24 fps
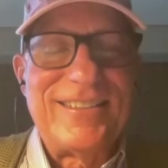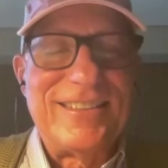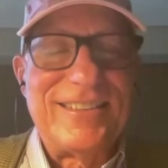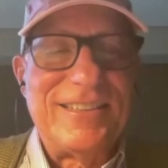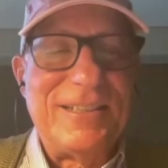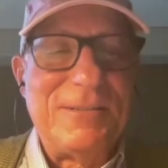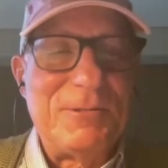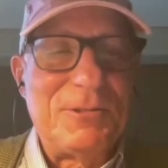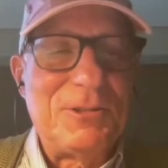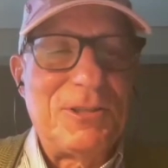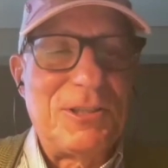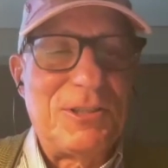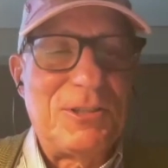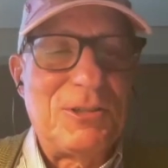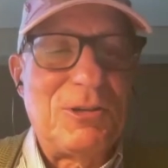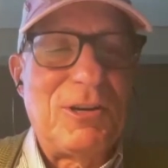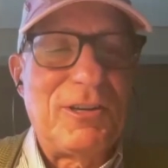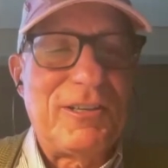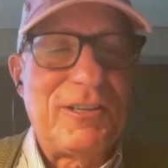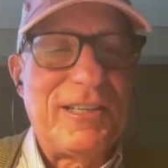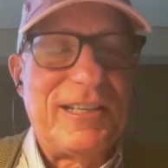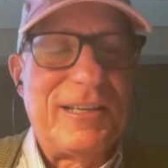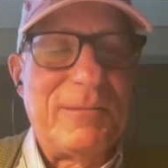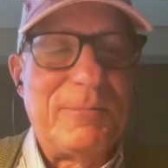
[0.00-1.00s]
and he was sort of
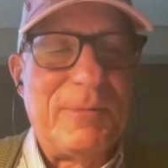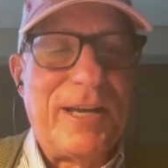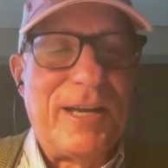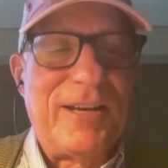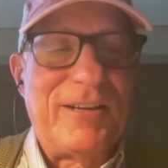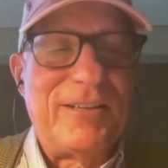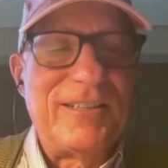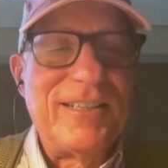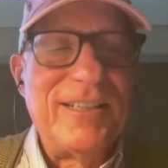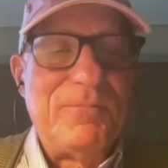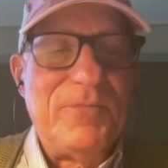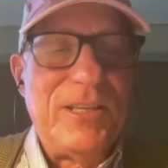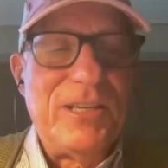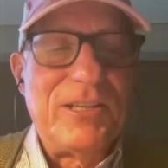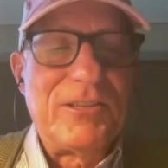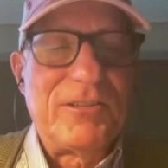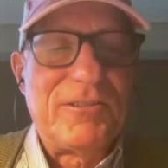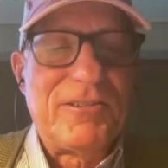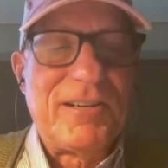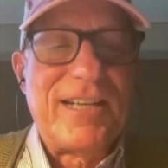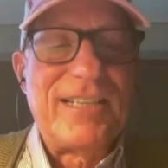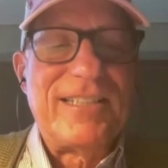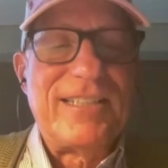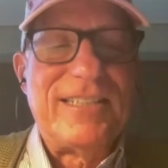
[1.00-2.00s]
talking about the
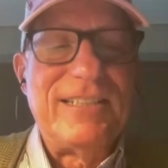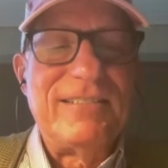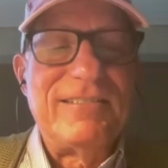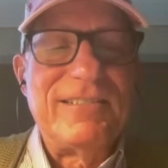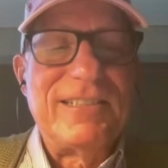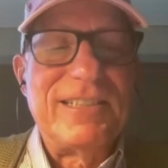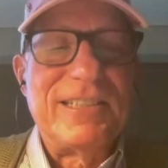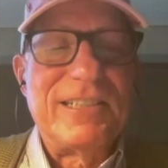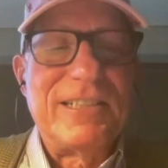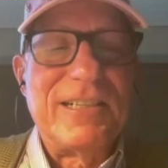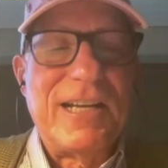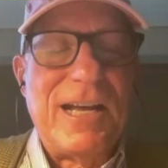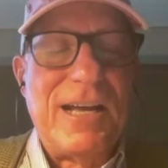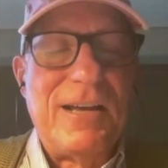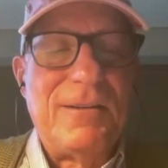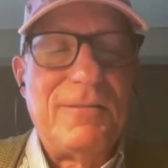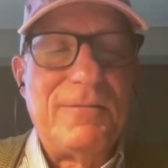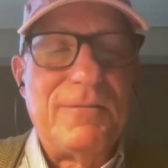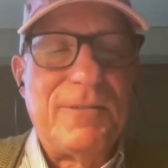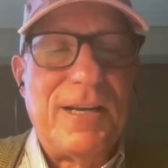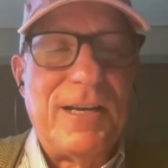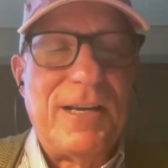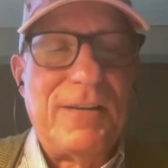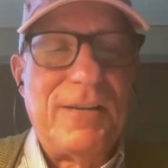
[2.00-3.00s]
criteria
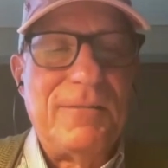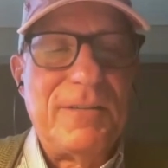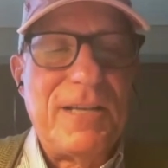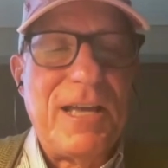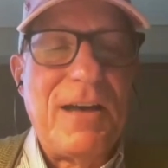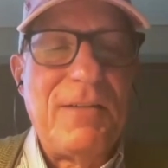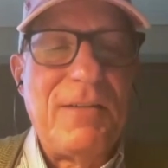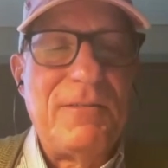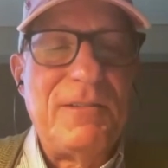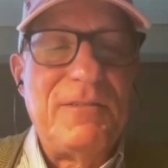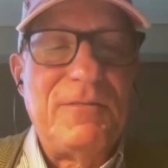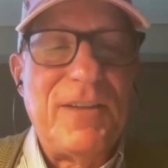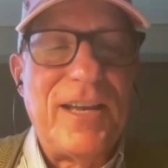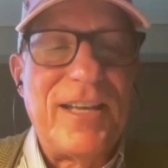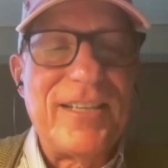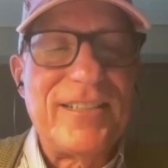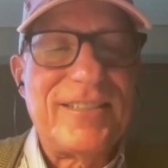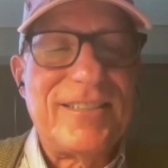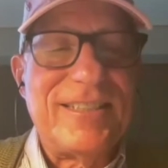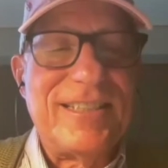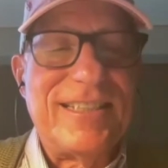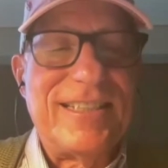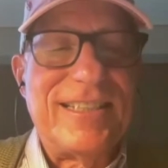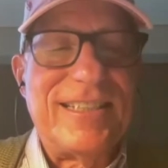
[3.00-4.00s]
of
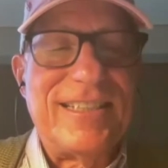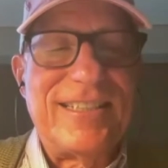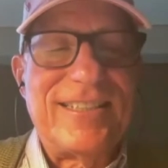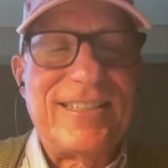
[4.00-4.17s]
investing in a